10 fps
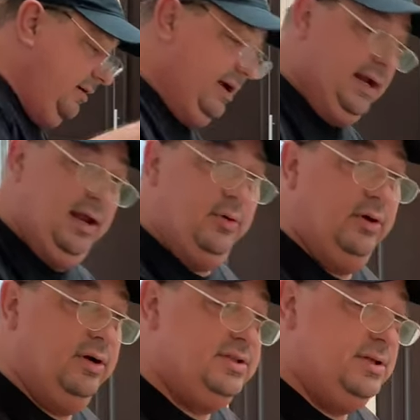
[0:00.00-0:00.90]
right, I
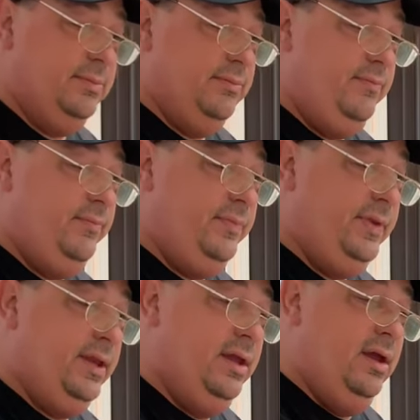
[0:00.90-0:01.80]
ordered some
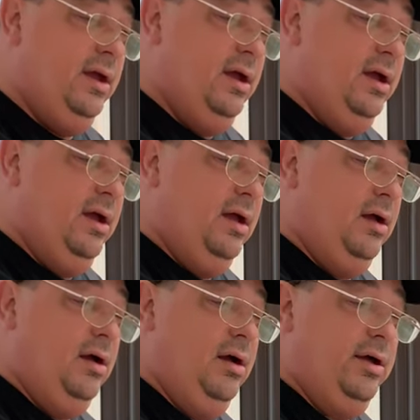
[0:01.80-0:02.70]

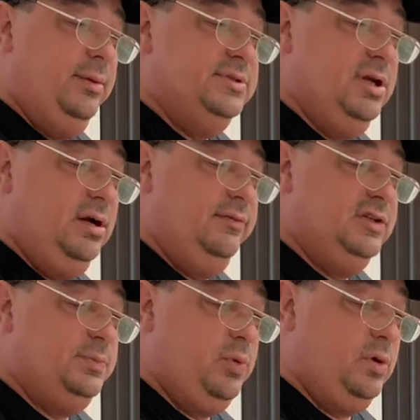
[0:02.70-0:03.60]
Autumn's
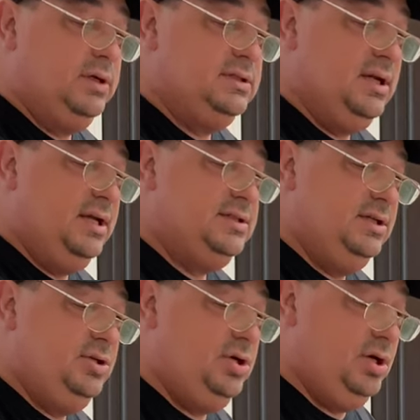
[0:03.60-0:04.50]
Harvest pork
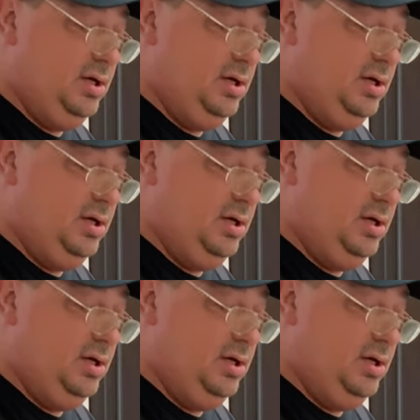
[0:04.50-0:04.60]
sausage.